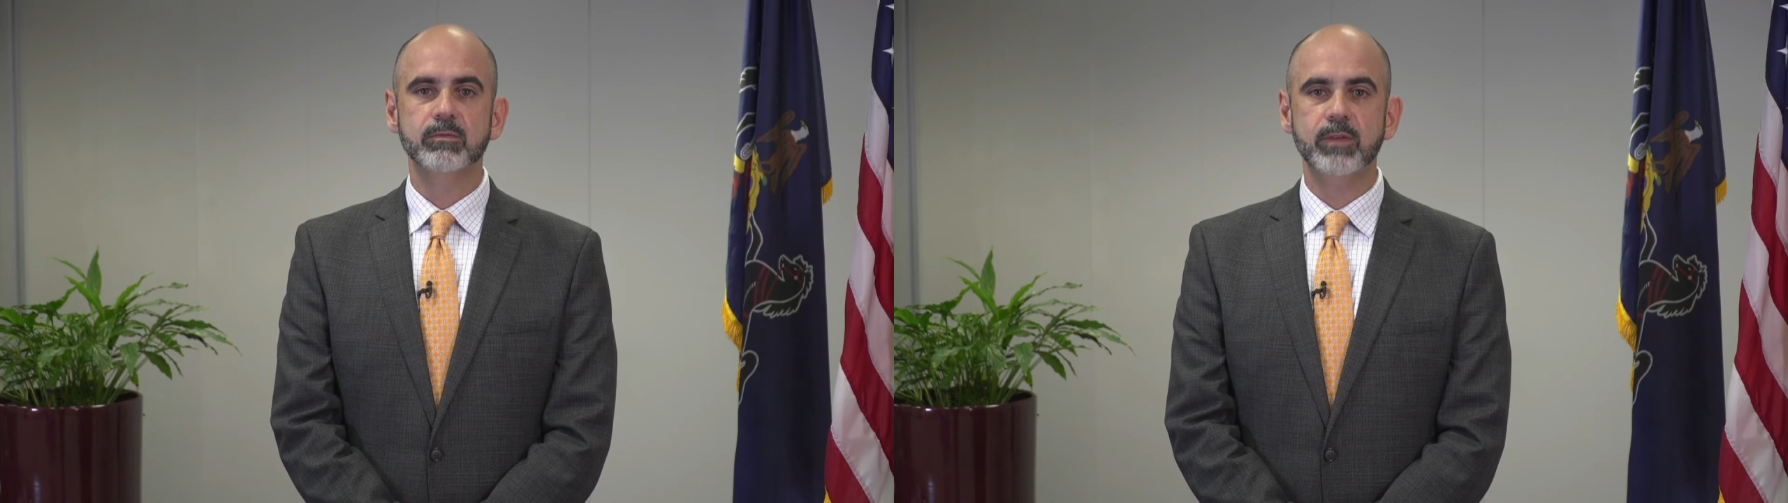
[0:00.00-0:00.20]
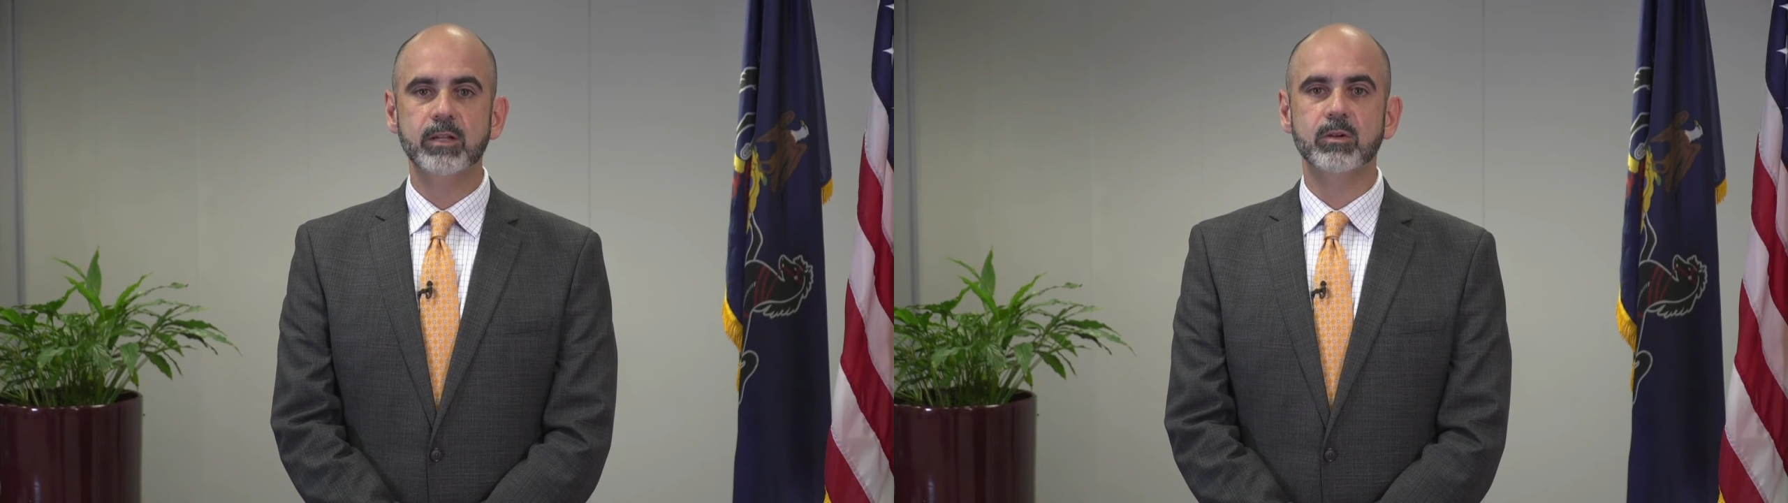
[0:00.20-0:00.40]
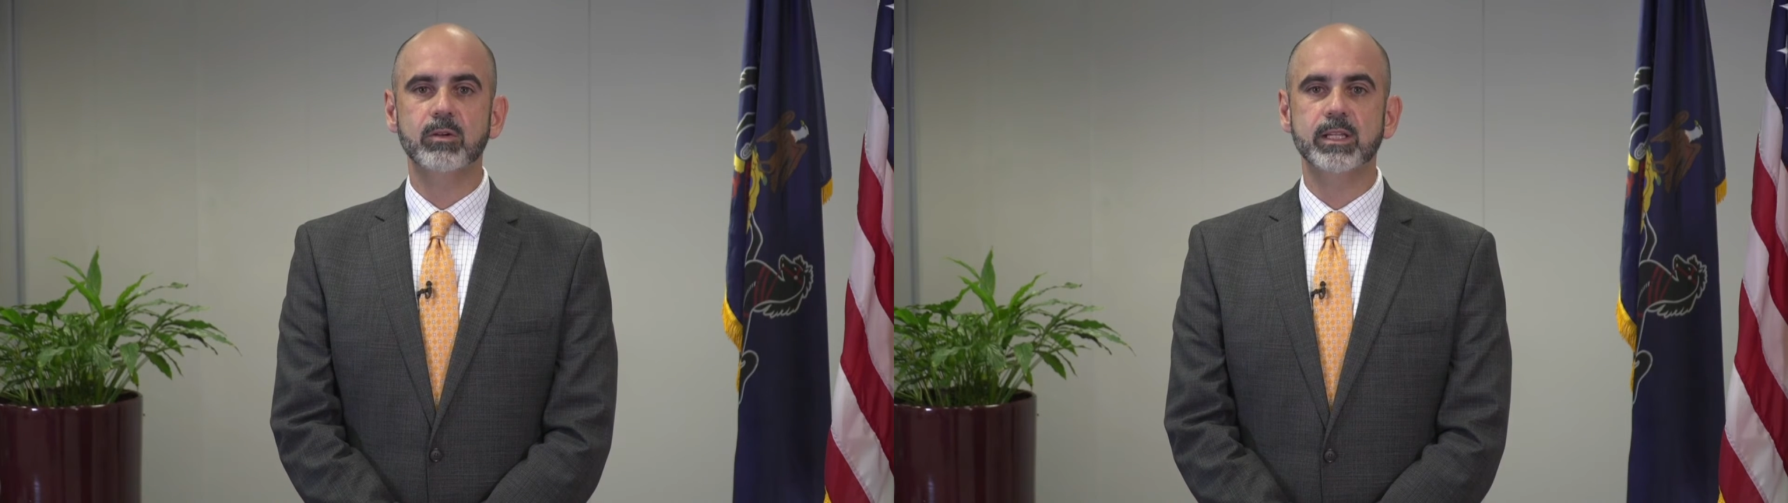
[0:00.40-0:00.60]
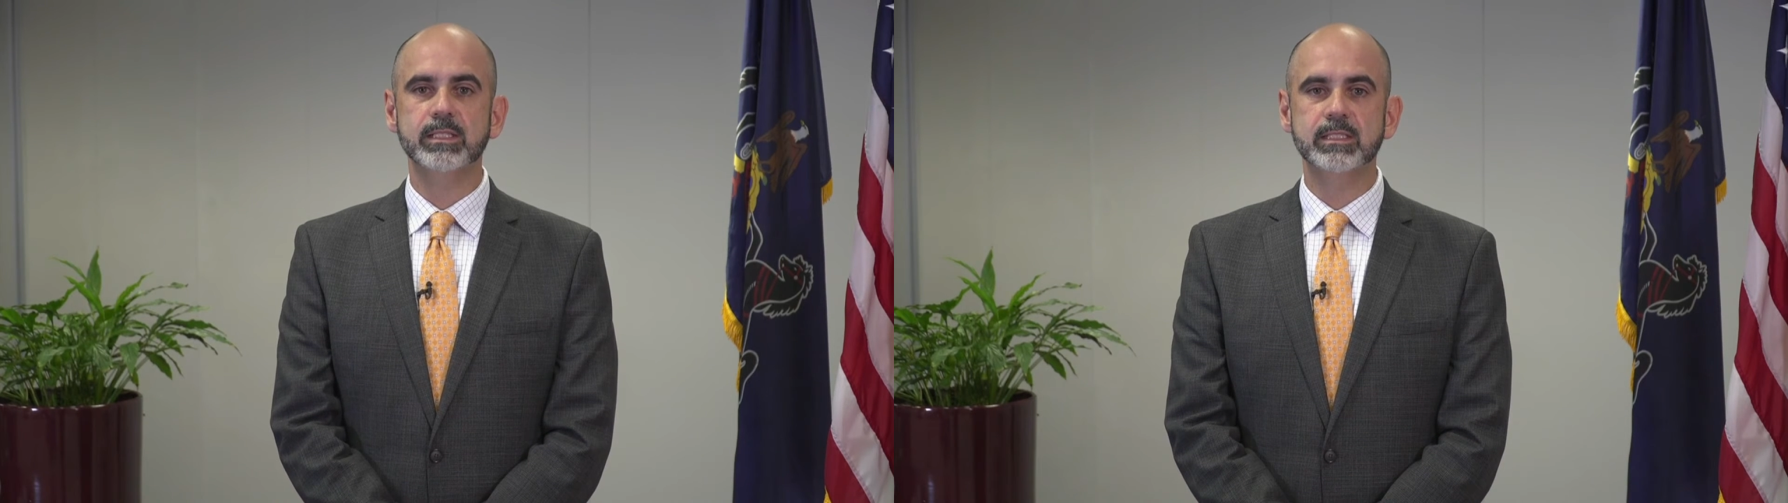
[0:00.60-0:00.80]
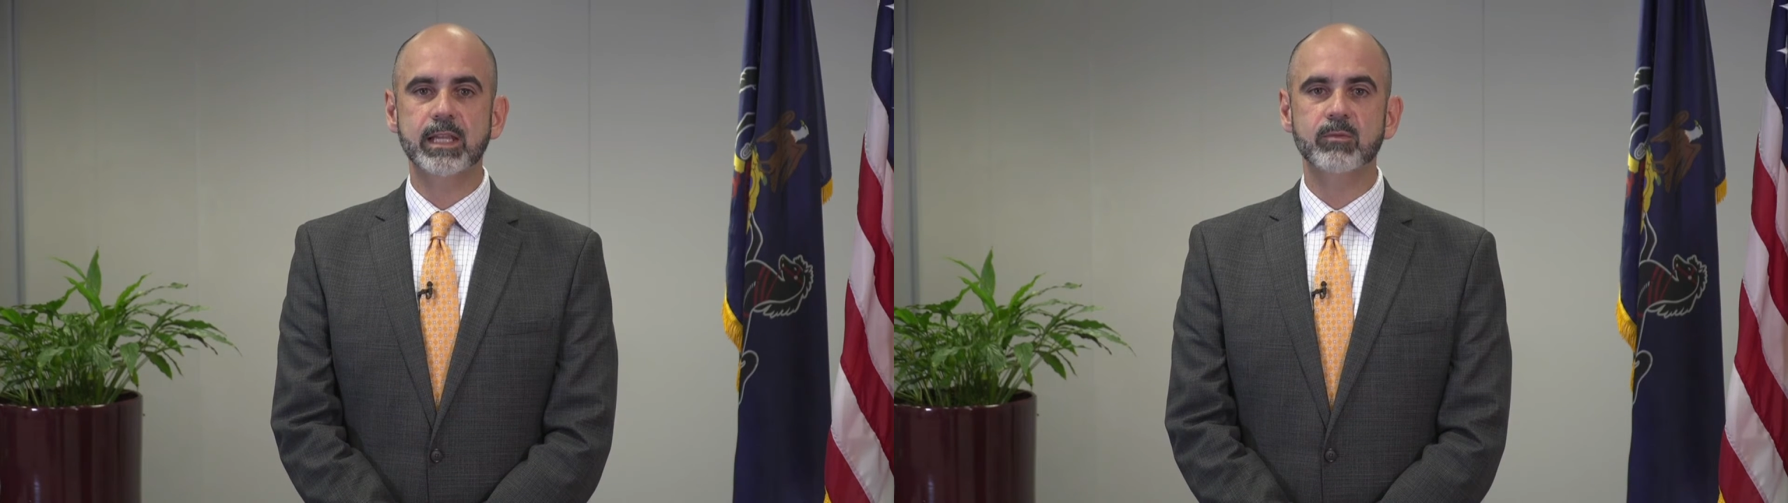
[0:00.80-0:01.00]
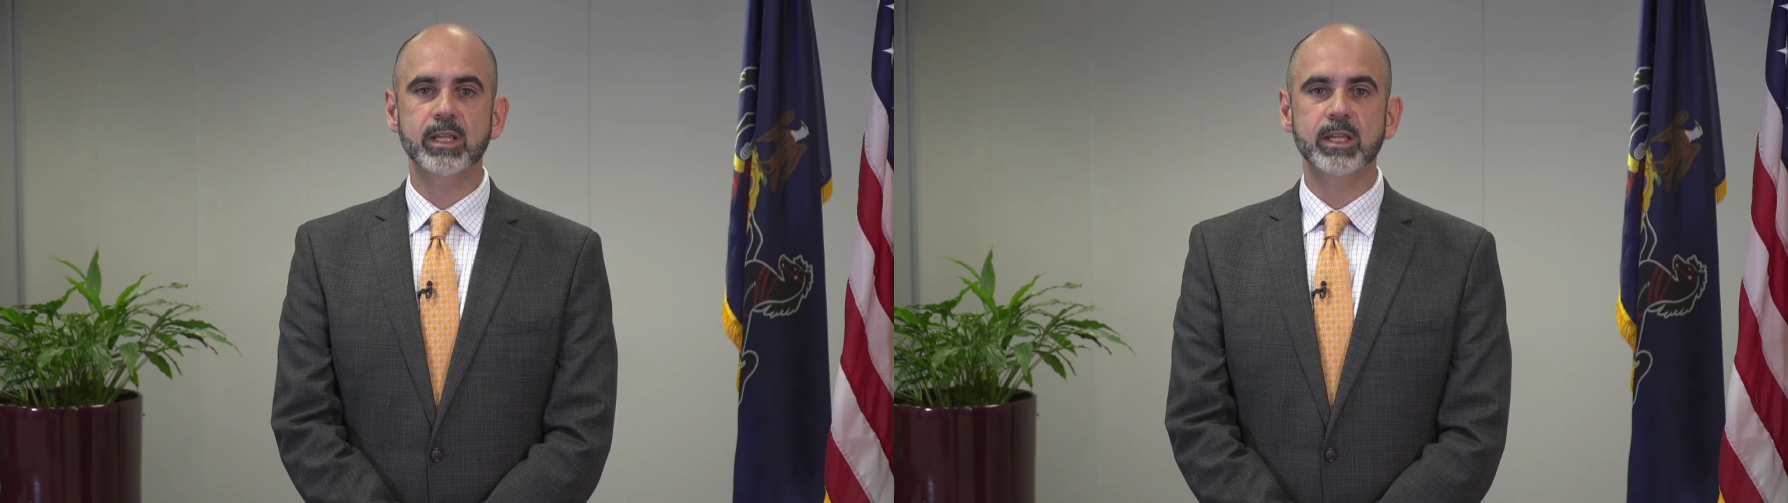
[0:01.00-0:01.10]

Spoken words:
federal and state